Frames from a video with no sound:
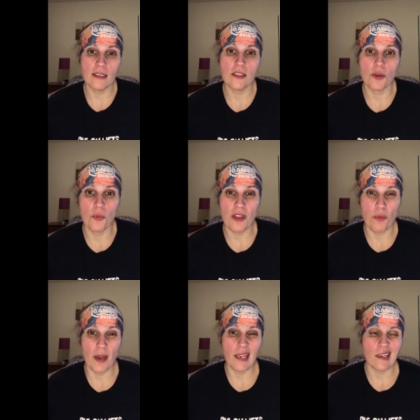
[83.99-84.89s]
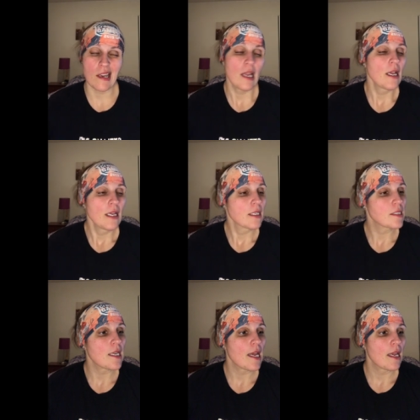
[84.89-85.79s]
so with weight
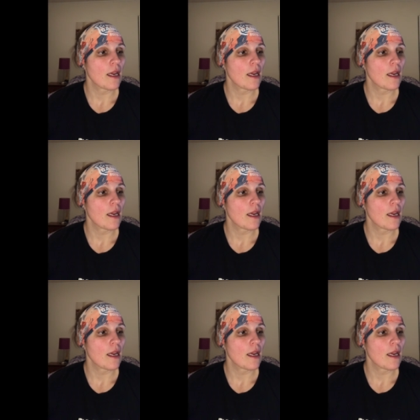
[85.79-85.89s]
today.